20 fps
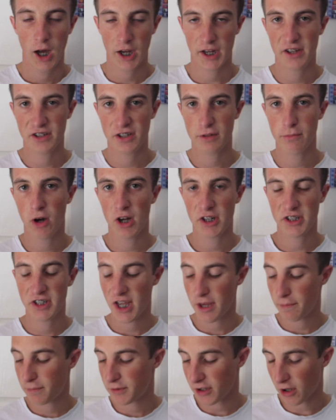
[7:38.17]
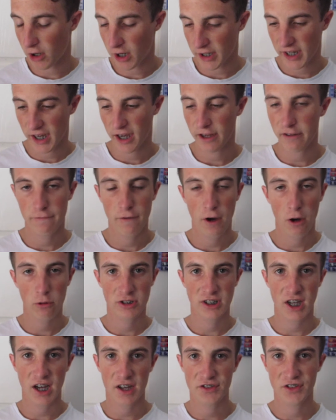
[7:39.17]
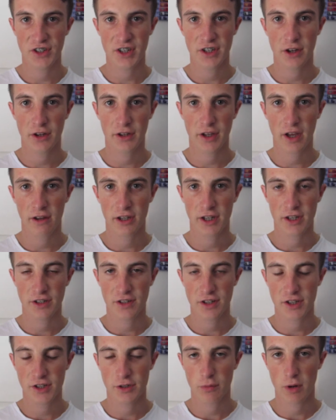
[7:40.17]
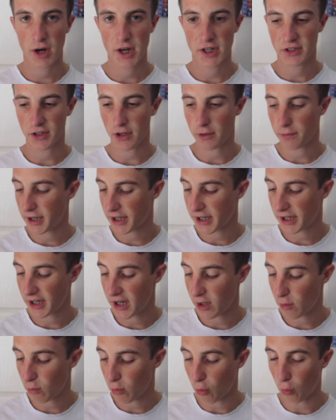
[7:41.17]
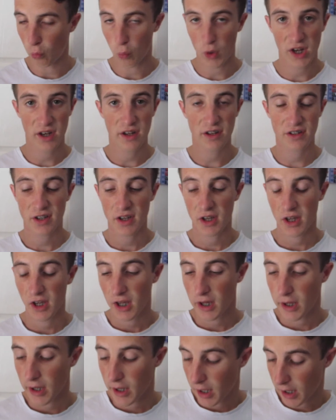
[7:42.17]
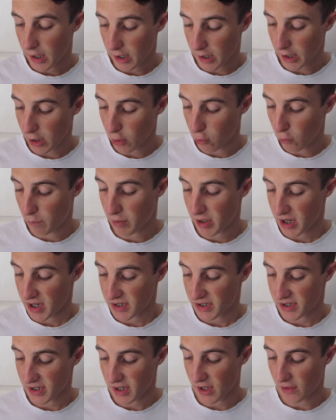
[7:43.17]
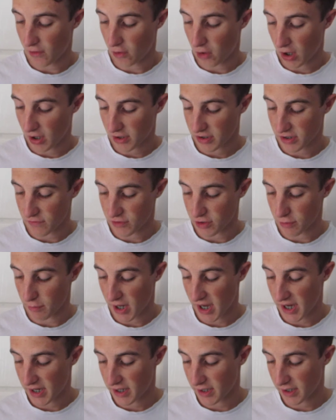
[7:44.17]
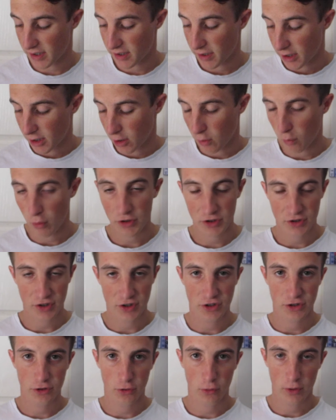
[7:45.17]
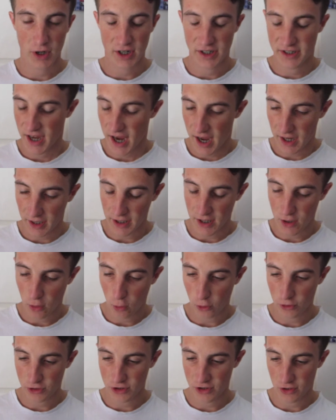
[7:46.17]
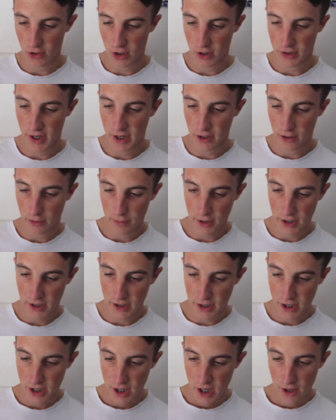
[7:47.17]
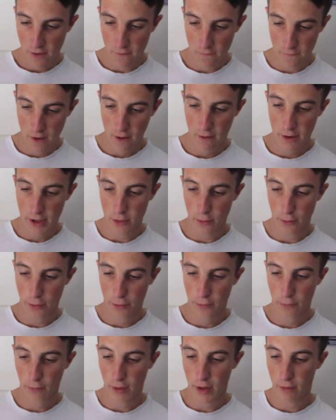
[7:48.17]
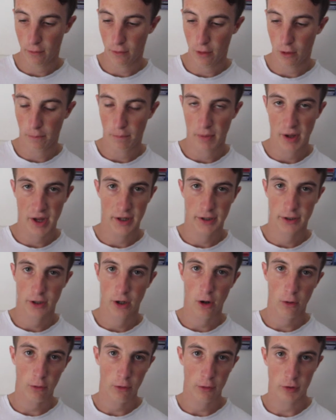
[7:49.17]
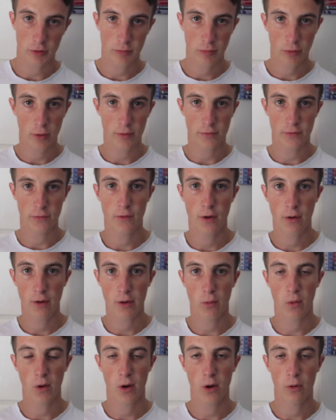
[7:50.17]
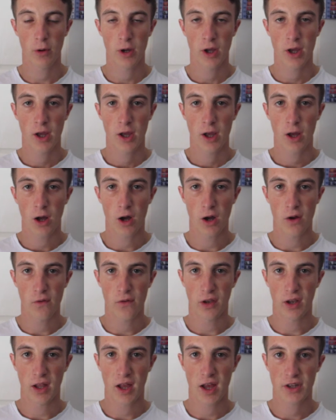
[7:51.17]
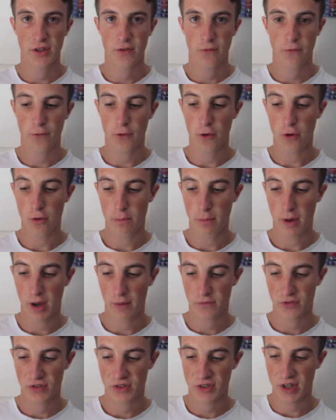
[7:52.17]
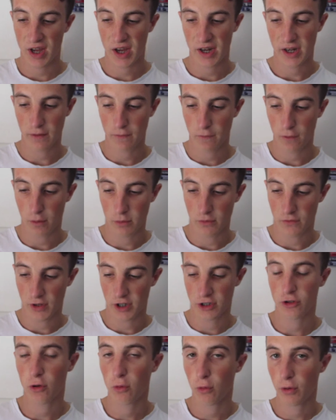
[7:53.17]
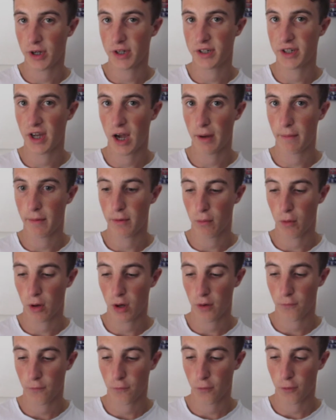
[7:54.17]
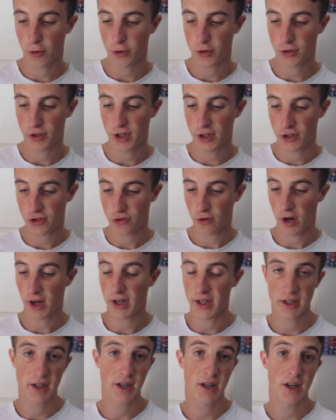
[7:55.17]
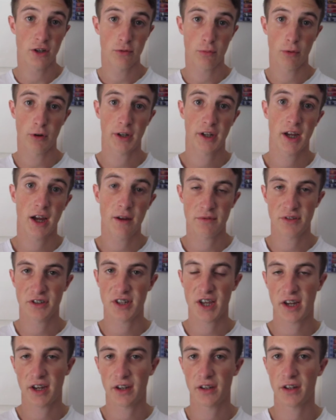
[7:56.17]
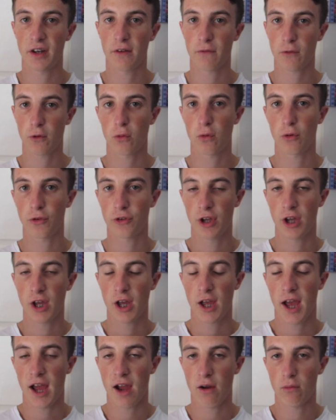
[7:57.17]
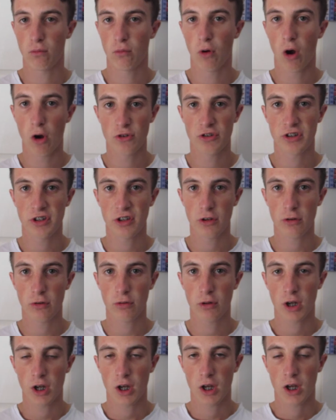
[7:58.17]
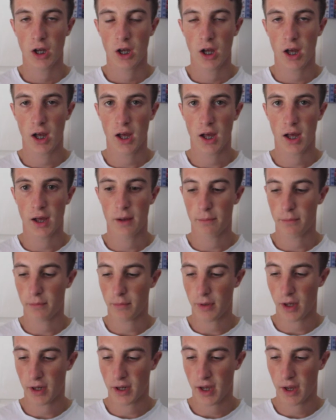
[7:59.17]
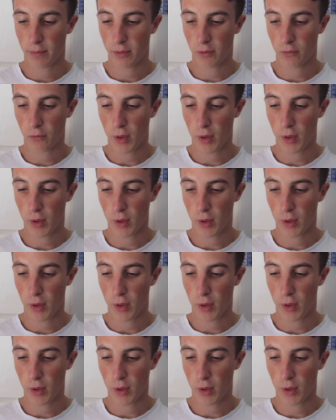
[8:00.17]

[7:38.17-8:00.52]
Okay, so my tips. I can't fault Tarzino going into this race. I reckon it will win it. It will beat the likes of Jamaica, What's the Story, Tally, horses like that, I reckon. Very good 3-year-old bay colt who has proved very well over the last few months, starting from the Victoria Derby right through to the Australian Guineas where it came second. Then, of course, at Rose Hill a couple of